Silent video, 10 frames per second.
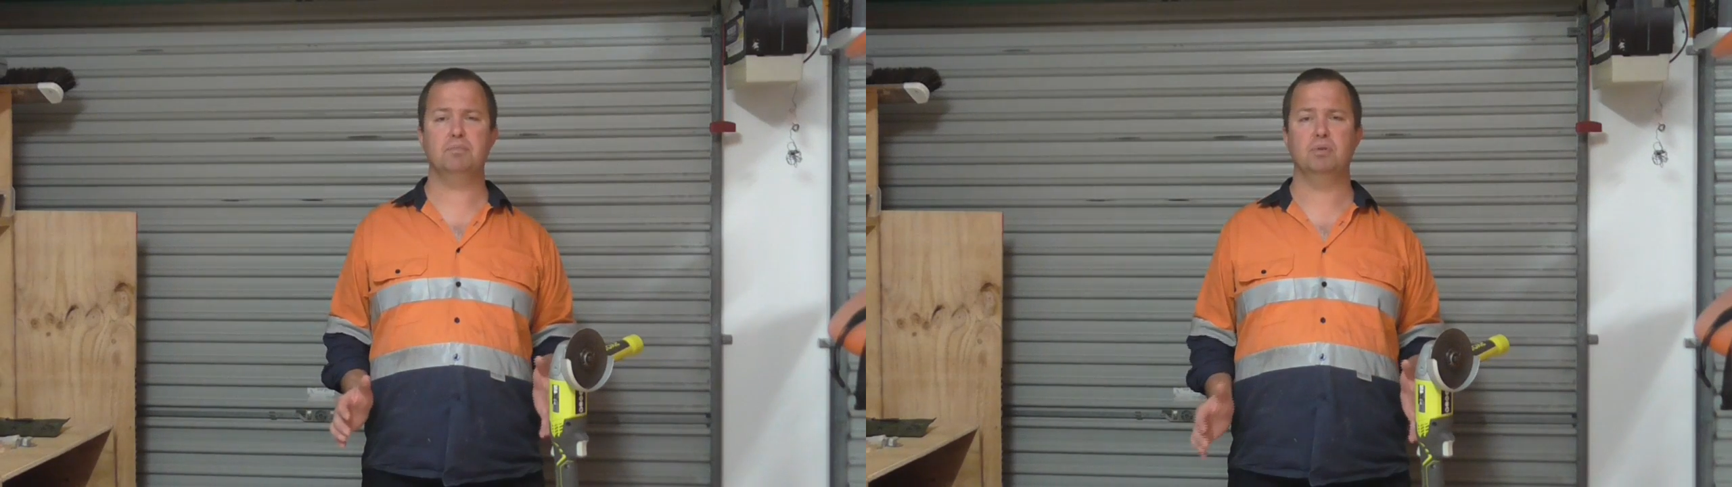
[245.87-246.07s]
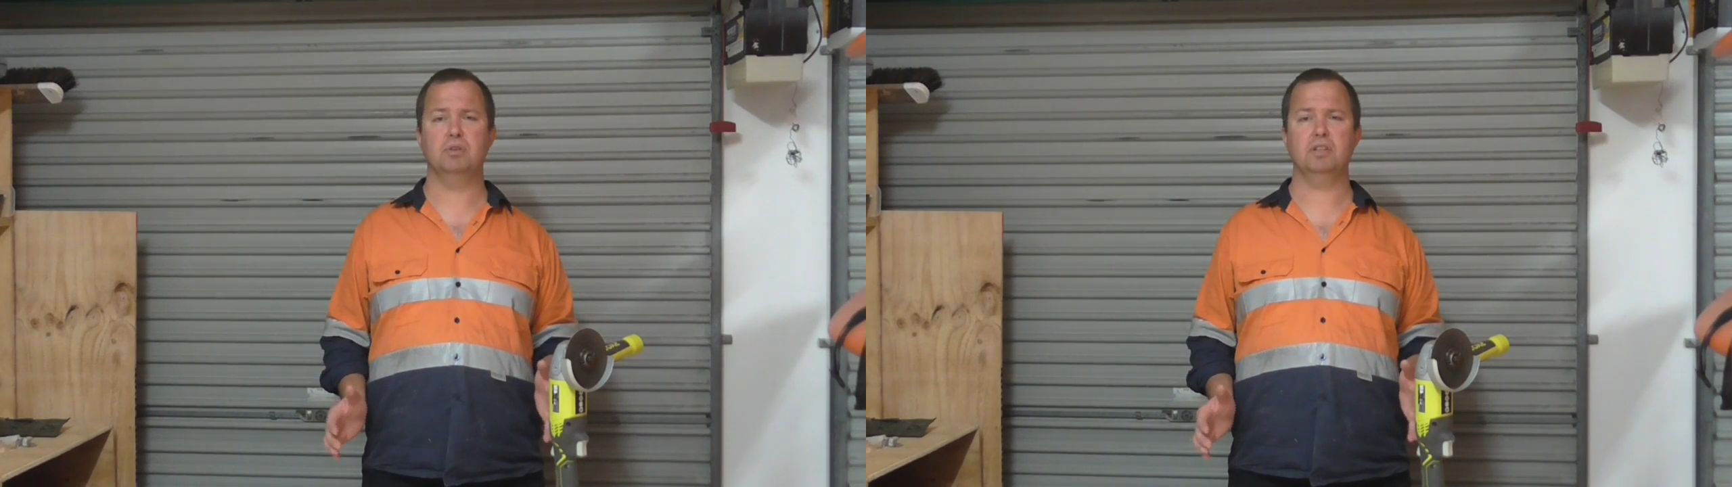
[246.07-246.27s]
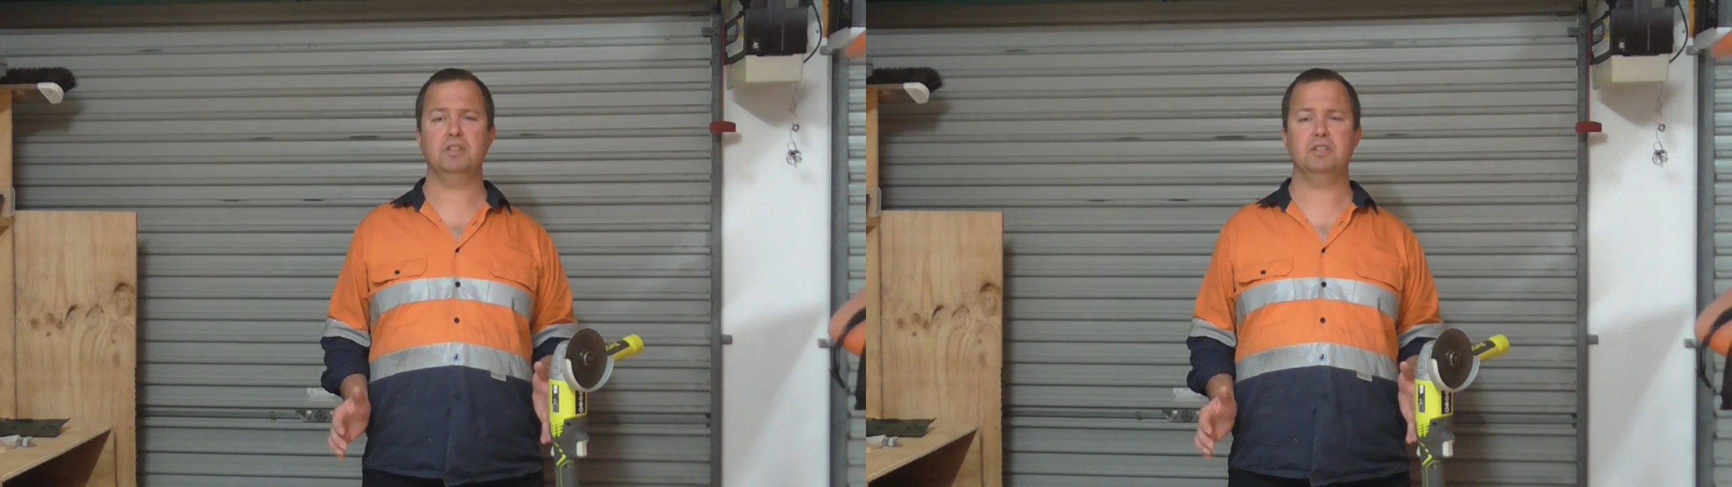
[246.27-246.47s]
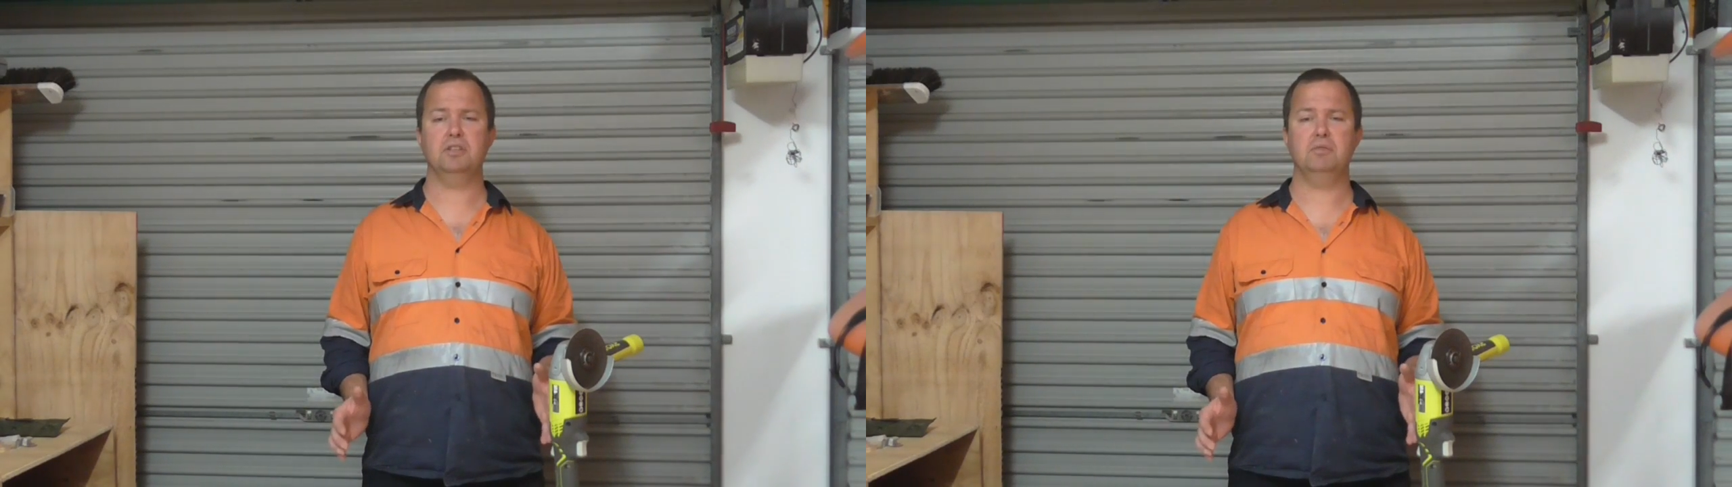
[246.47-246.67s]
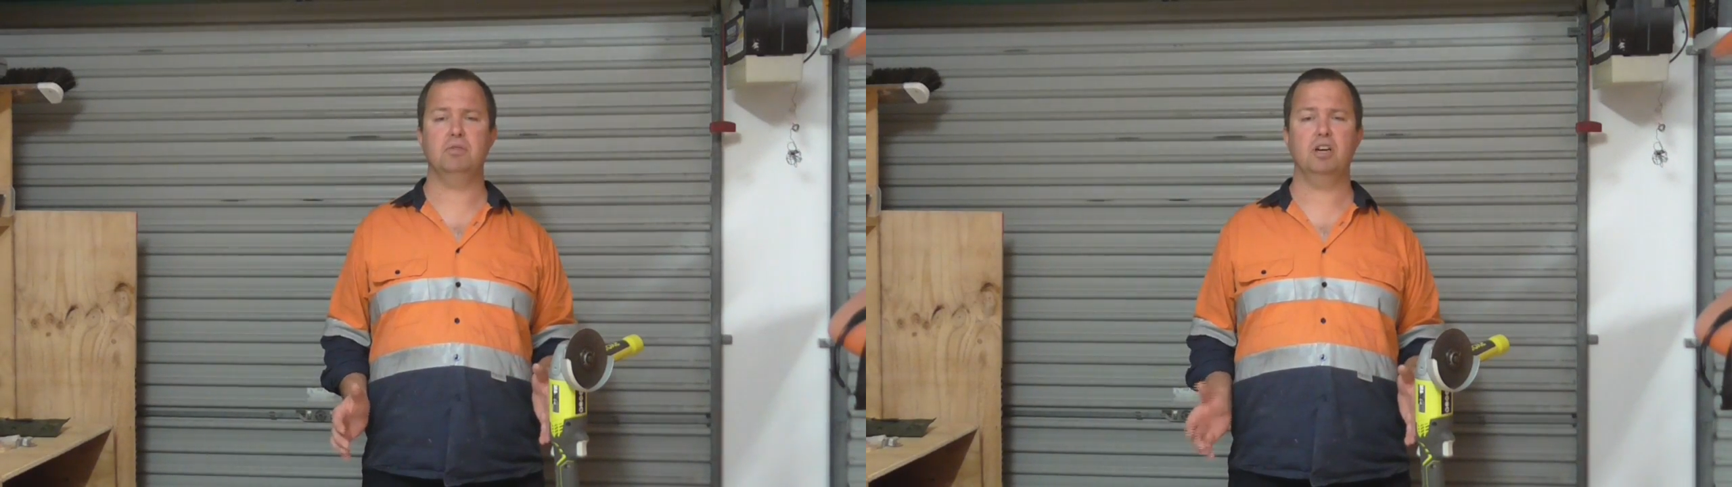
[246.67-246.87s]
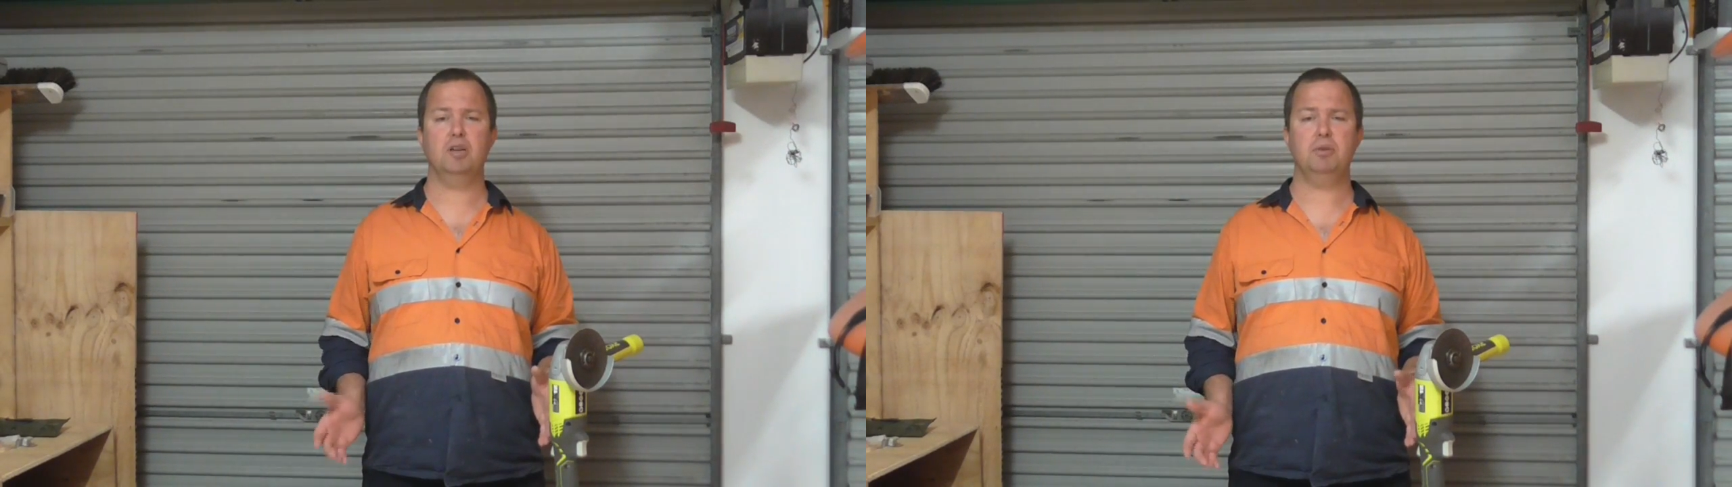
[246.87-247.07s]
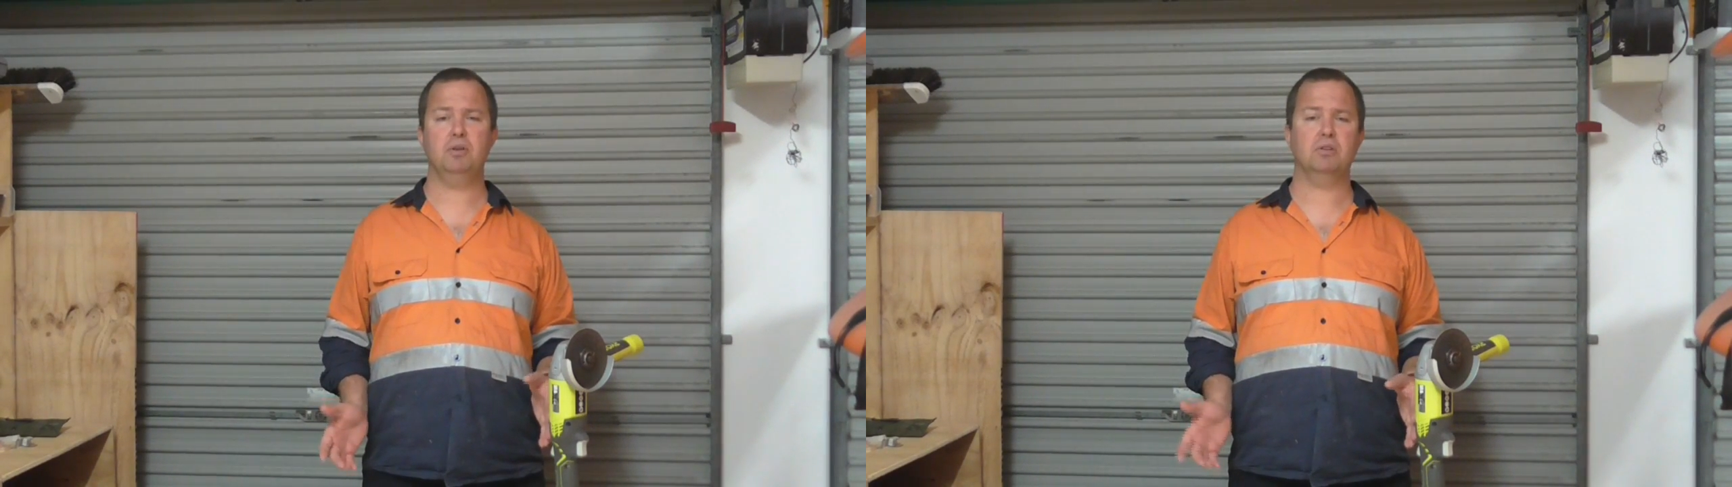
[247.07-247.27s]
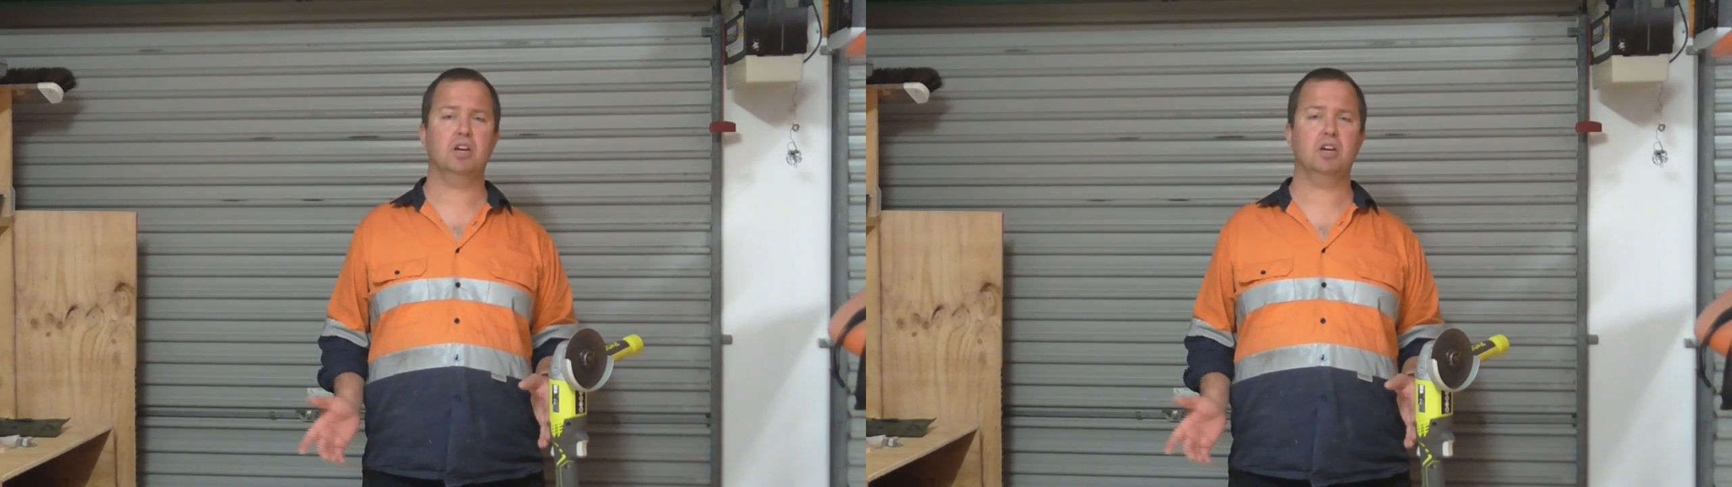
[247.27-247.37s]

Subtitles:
report it to Ryobi